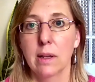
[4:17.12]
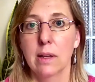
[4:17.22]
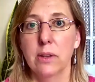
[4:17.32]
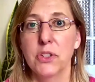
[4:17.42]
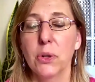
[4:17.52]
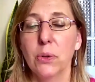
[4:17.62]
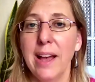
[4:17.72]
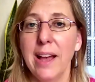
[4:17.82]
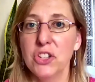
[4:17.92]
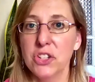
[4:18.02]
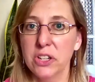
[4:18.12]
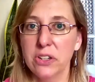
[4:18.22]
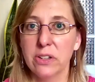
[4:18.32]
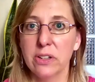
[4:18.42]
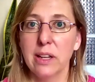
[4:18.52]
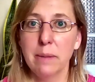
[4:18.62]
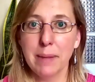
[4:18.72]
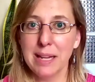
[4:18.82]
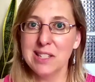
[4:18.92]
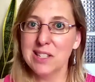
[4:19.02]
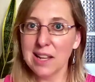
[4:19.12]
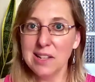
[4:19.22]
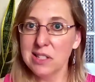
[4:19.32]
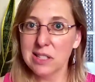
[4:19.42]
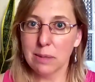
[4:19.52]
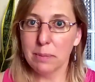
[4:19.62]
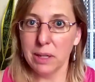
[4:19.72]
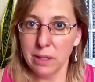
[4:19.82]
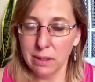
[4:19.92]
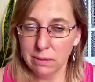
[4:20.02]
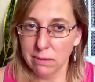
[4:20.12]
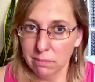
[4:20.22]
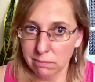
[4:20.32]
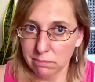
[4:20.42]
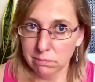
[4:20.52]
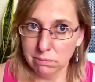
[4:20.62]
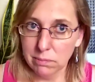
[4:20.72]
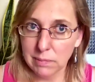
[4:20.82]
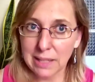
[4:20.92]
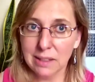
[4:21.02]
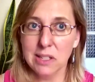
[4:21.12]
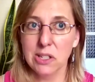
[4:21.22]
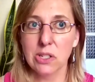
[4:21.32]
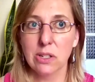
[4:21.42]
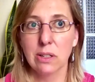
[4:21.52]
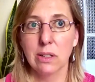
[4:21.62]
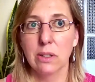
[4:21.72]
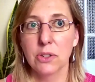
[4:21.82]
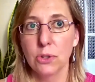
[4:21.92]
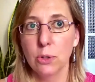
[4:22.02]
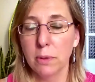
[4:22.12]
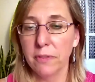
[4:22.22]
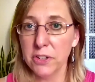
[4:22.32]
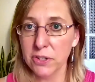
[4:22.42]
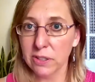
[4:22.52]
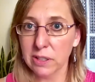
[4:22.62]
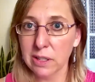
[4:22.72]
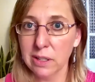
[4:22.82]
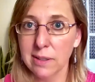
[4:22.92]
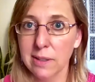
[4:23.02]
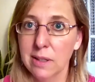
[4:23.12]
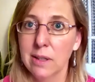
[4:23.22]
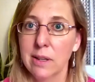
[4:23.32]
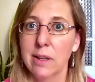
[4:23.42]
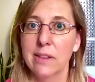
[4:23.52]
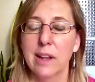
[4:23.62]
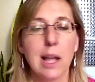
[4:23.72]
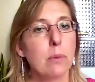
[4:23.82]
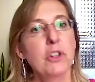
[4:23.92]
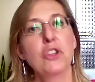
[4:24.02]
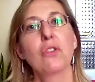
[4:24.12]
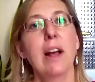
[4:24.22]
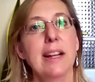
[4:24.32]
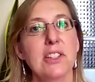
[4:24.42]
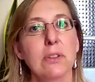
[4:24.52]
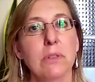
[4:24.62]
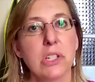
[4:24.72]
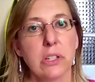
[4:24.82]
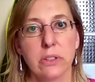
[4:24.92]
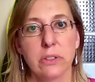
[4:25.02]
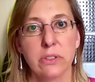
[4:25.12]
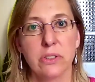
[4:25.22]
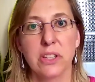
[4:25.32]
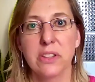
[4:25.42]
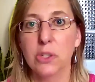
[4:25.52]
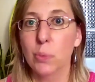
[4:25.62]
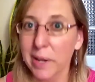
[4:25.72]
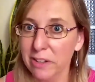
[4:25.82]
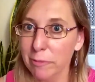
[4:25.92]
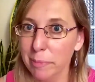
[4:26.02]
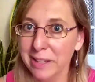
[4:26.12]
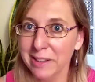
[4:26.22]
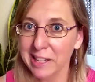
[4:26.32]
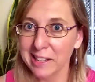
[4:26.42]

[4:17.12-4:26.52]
So last year, it made sense to me, at least superficially, that I would try to return to this way of being.